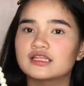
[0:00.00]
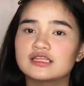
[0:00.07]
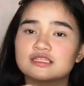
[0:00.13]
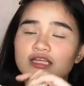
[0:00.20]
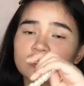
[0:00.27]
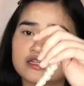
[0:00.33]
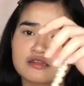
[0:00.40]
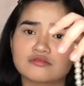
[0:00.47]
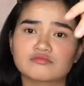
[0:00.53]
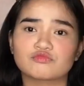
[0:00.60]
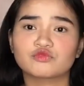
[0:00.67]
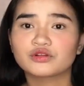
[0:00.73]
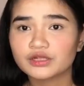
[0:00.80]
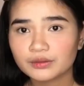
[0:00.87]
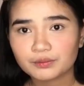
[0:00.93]
this isn't
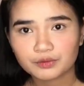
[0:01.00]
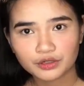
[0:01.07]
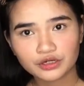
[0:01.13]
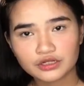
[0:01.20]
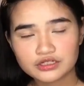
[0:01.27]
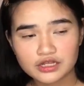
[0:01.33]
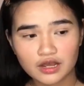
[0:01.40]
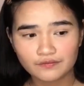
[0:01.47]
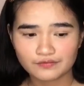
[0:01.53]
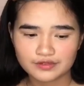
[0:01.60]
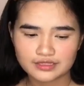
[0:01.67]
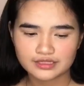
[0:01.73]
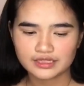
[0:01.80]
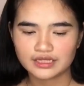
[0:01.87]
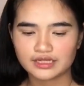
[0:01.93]
new pearls
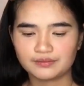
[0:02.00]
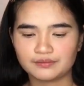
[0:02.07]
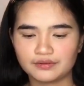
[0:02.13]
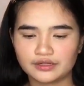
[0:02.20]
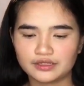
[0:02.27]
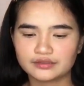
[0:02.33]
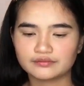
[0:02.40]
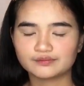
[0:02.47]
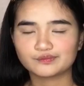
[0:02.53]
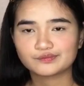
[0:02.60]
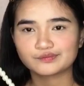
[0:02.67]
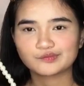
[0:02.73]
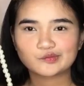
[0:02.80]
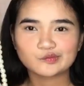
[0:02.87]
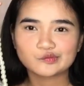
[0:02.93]
obviously, but
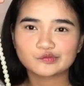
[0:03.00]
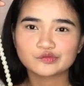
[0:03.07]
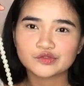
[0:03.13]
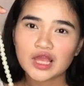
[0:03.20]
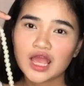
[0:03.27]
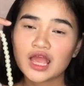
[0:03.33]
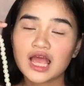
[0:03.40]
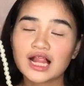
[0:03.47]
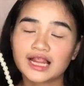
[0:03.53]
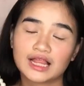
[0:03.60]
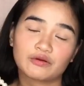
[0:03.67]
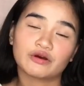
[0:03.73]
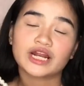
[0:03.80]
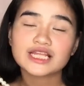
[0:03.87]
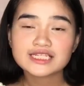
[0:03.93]

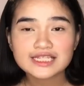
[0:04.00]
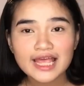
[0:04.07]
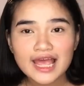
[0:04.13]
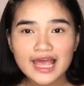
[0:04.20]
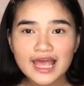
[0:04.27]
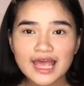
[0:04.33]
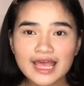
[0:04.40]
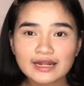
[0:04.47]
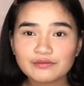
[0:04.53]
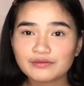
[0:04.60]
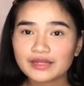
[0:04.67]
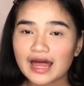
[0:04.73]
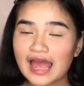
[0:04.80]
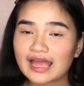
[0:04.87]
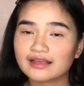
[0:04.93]
like I said,
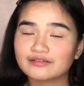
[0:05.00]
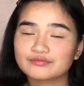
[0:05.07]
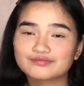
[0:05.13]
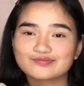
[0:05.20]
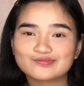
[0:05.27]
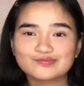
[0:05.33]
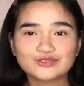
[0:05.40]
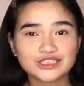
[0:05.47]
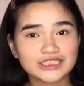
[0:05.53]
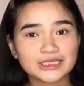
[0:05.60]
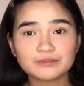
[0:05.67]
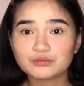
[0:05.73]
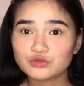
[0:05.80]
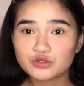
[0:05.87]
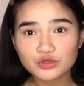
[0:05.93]
like
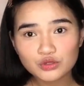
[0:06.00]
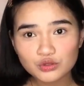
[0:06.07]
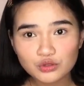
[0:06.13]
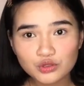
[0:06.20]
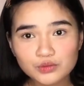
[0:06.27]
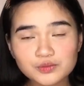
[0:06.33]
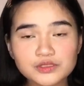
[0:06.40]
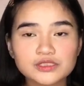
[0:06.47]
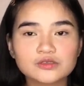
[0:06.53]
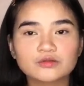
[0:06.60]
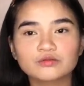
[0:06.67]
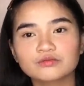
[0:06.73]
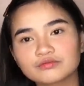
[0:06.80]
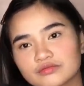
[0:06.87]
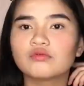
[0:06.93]
cheap dupes.
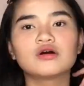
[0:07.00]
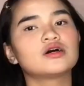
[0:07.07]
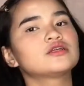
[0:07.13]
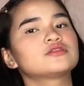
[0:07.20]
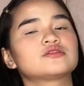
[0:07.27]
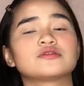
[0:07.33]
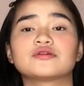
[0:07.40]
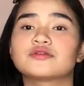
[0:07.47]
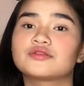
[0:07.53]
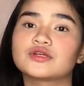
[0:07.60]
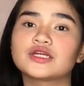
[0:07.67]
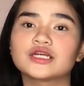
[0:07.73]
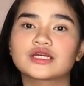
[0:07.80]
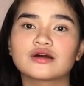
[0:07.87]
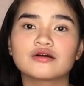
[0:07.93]
1, 2,
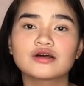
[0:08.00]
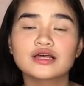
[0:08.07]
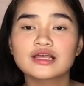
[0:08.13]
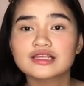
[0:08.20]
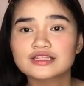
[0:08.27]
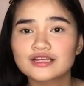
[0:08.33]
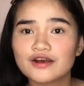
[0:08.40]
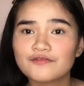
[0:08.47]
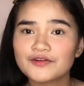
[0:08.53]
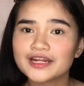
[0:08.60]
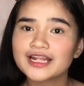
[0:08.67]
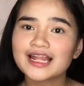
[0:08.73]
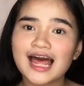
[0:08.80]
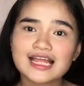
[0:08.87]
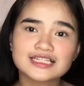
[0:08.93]
3, go. So for
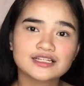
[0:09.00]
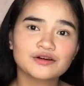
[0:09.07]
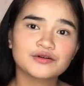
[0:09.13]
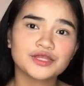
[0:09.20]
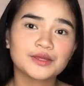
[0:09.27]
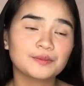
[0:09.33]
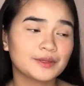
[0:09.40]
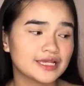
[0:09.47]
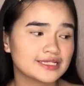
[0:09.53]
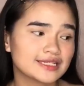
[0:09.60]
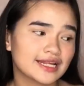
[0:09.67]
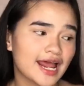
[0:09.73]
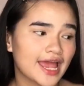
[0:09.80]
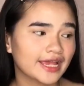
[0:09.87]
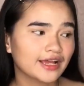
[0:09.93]
the last clothing piece
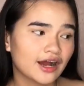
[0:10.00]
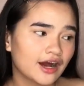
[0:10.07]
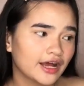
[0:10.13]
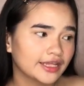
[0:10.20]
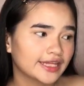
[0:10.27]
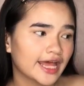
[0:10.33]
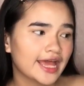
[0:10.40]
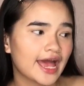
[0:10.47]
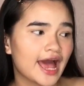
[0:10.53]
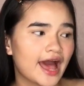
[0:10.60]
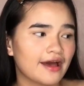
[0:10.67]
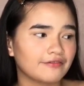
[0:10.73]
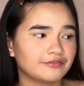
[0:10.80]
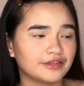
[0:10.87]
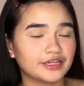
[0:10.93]
that I got, I
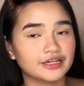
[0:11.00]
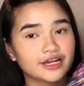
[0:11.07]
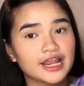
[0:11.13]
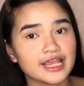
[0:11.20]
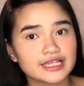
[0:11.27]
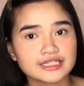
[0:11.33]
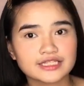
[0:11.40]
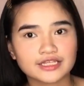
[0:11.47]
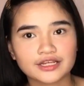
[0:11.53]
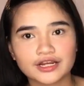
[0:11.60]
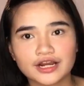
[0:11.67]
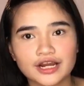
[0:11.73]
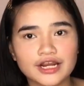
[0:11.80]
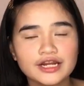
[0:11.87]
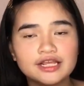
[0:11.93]
have here a
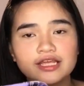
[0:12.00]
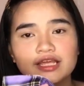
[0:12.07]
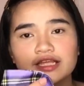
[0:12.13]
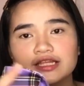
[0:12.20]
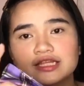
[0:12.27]
skirt.